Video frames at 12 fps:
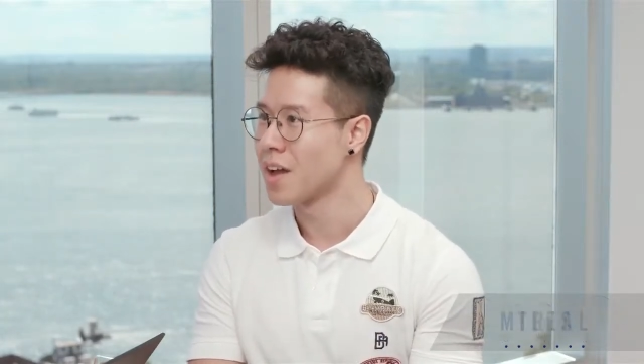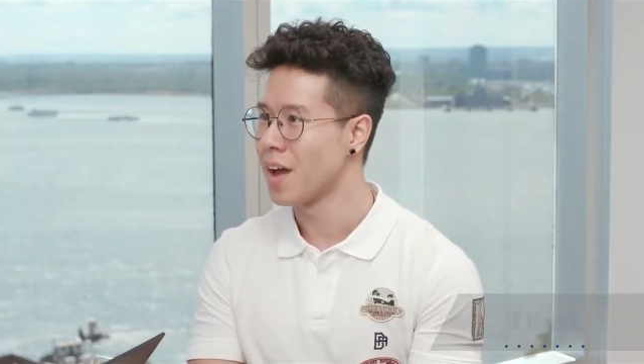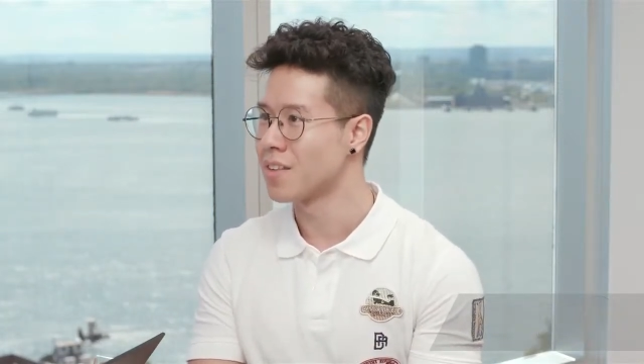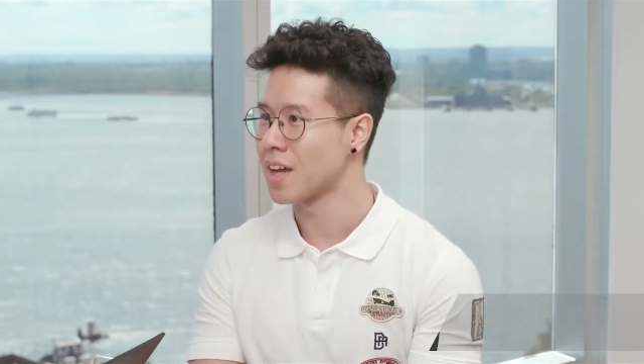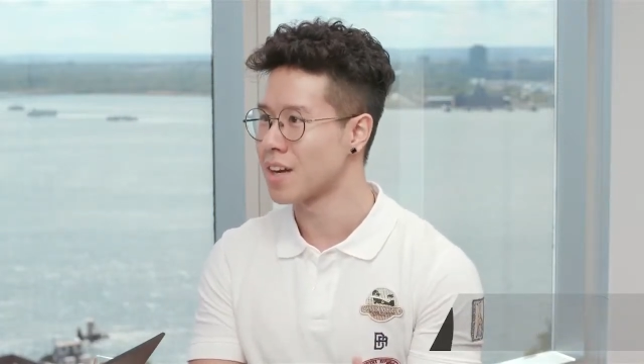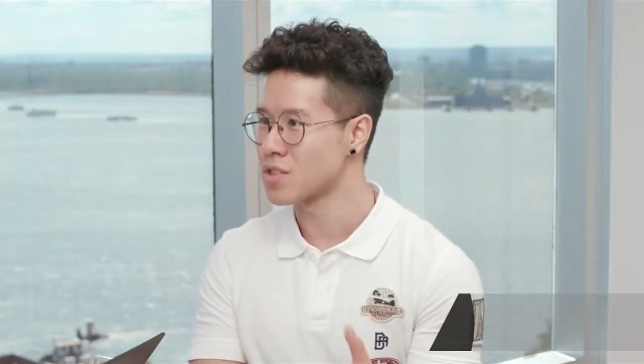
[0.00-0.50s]

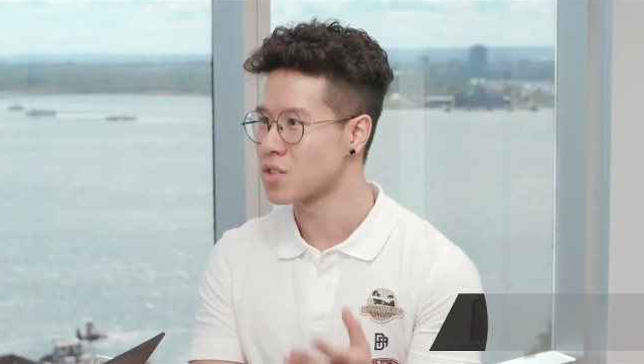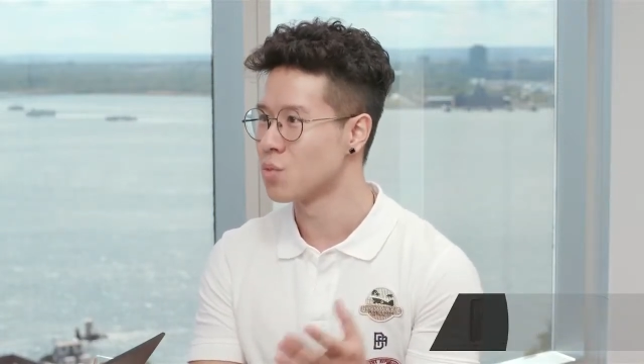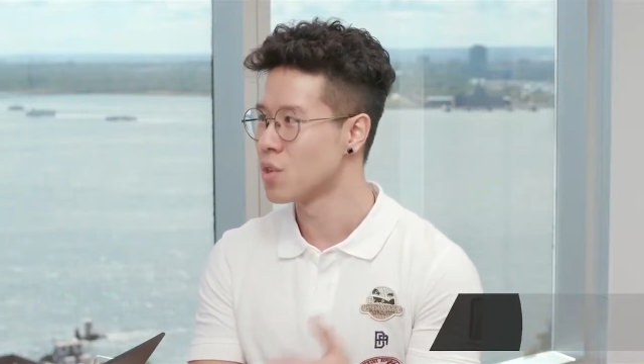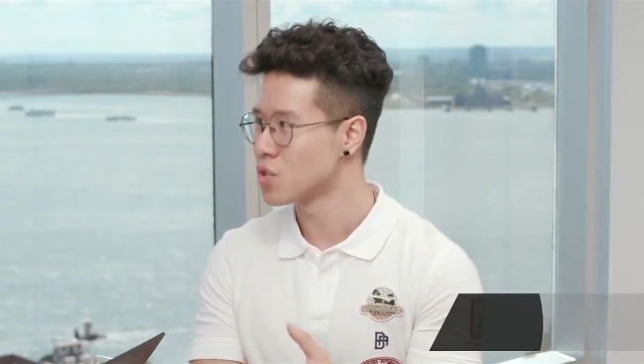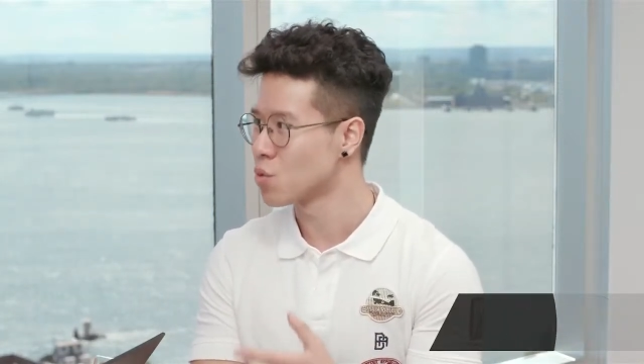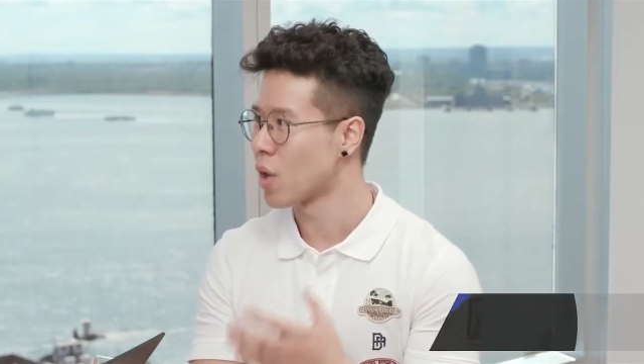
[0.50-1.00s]
And that is the
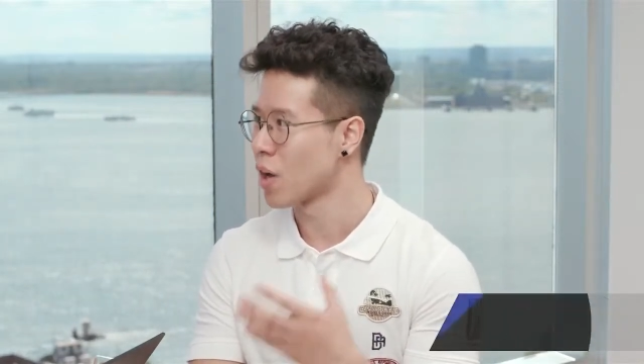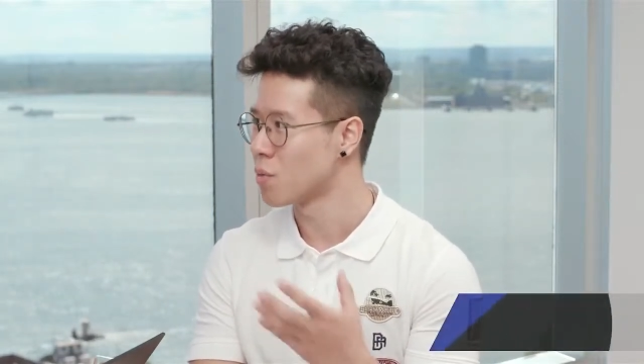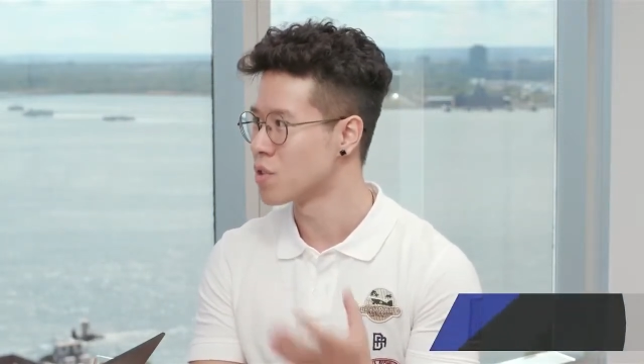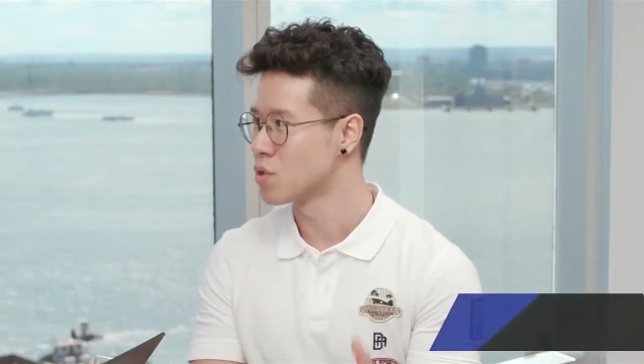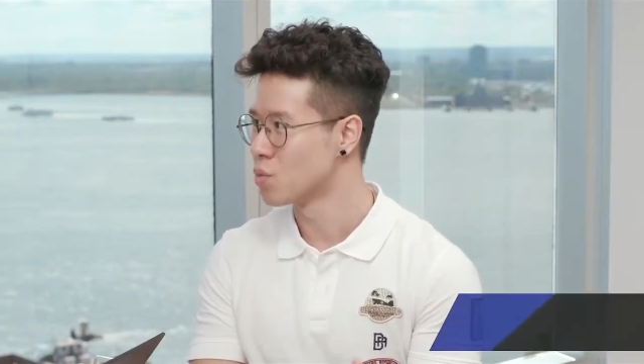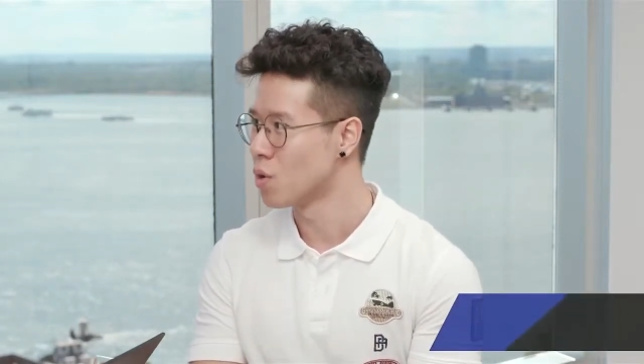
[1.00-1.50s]
reason why
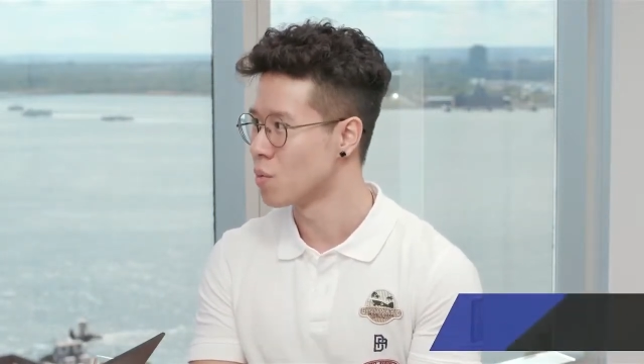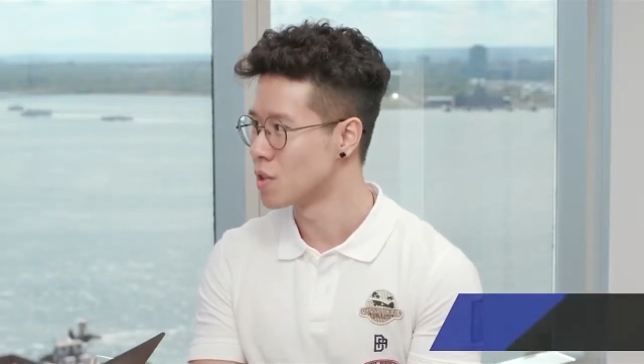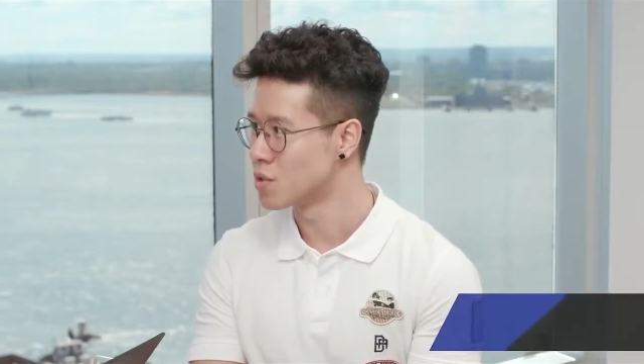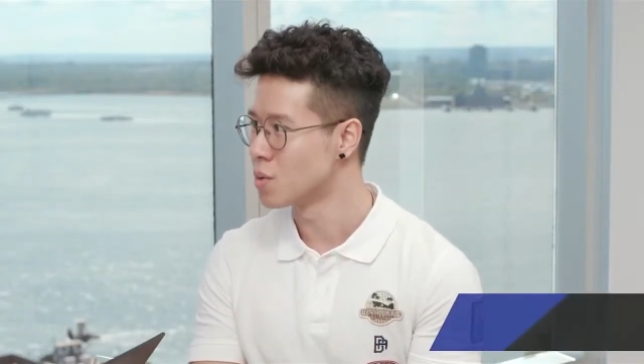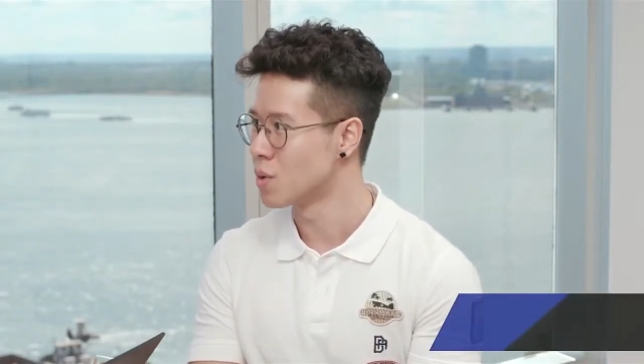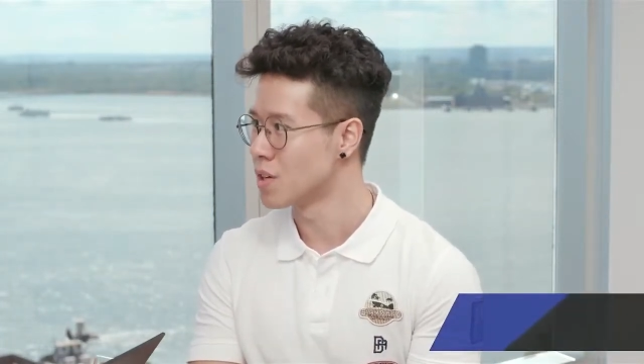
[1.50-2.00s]
we do what we
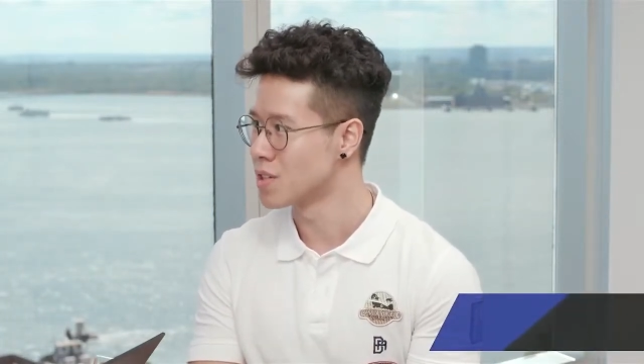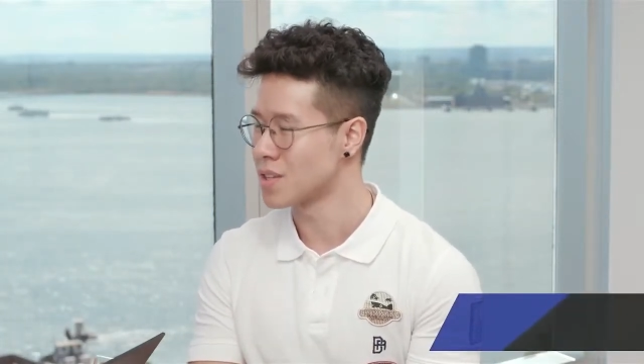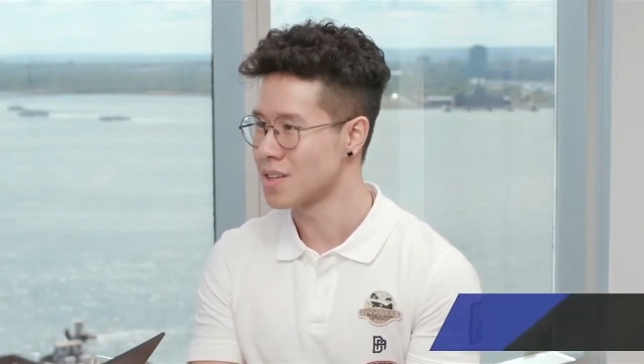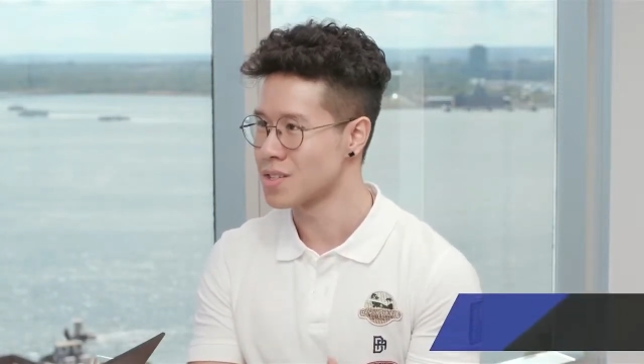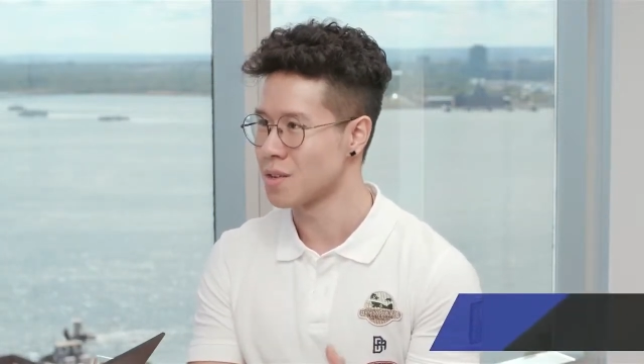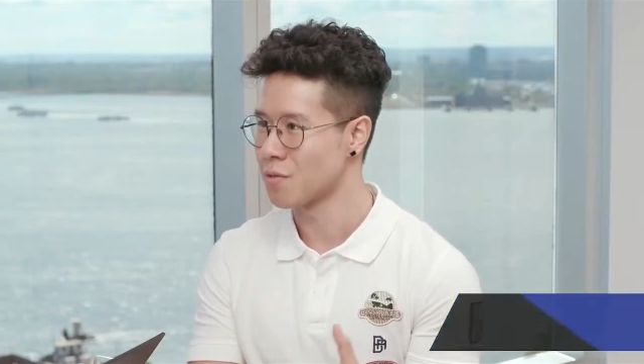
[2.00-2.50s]
do
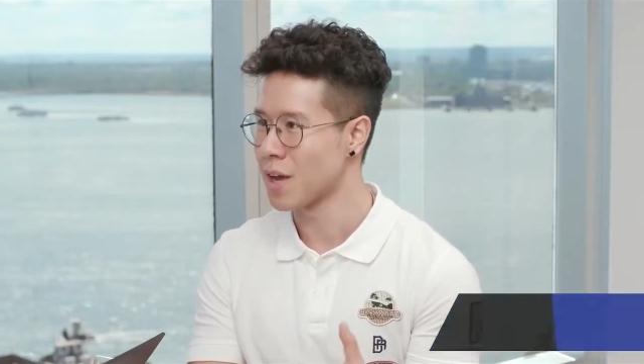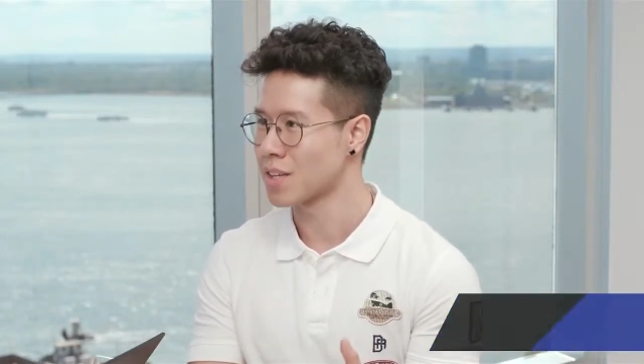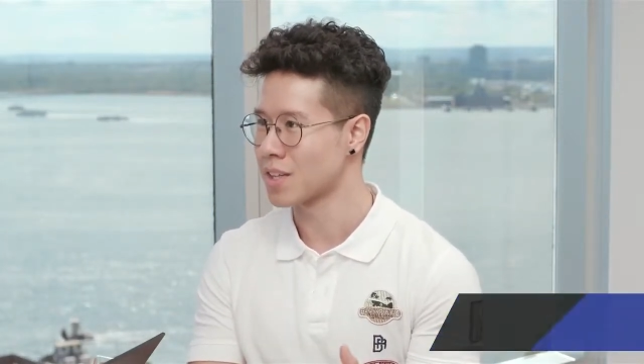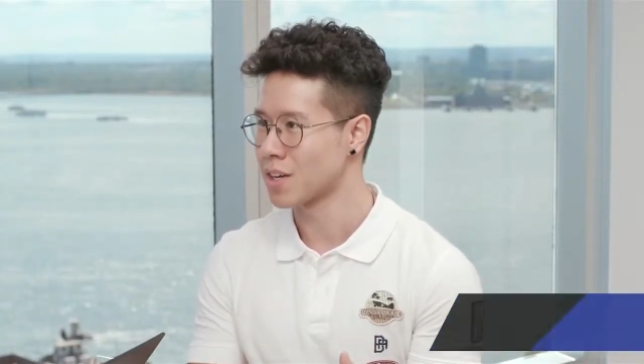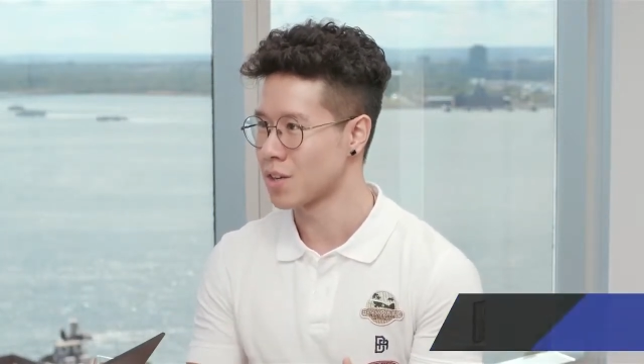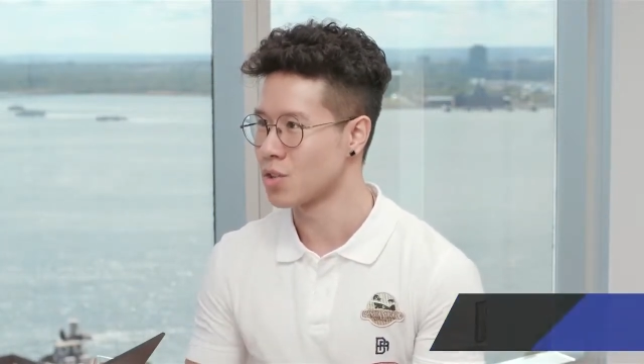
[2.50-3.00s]
is the fact that,